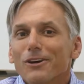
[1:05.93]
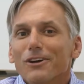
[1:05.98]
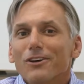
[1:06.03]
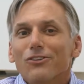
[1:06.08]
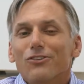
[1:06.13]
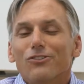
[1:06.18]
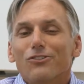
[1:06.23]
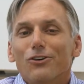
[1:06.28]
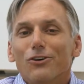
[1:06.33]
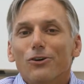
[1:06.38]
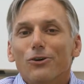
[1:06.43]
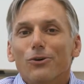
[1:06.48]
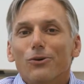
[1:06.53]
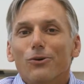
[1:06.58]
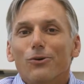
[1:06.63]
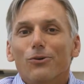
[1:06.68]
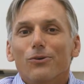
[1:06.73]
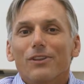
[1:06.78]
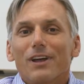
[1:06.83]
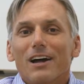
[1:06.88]

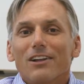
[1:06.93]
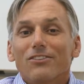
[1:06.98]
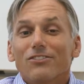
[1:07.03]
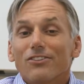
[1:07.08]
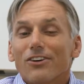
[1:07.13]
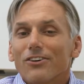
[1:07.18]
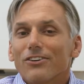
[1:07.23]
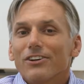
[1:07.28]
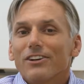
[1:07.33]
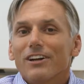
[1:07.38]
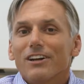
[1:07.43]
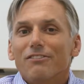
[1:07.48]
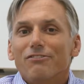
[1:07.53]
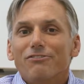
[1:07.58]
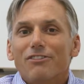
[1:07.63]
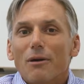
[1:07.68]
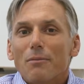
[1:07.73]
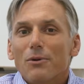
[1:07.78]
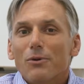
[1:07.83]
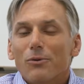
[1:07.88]
So that started on
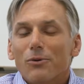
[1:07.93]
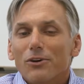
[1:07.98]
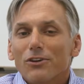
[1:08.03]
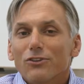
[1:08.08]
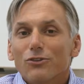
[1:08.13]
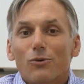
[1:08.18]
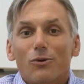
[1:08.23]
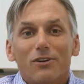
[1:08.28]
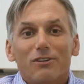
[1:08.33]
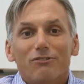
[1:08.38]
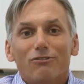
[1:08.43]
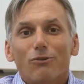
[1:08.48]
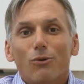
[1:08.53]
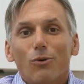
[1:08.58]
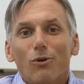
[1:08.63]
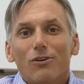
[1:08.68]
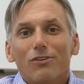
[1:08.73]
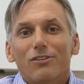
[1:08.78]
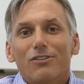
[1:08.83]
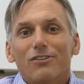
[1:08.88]
February
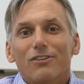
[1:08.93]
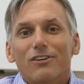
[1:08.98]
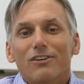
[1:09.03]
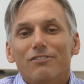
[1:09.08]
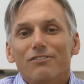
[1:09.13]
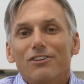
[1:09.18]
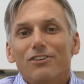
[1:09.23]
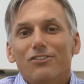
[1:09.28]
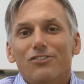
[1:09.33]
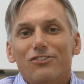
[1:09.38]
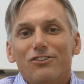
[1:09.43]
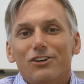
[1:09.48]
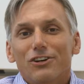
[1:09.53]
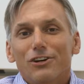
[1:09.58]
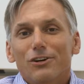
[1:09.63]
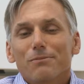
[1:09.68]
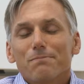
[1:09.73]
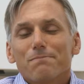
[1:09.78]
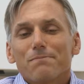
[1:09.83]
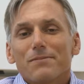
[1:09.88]
24th of this
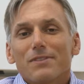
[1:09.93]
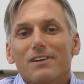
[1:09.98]
year.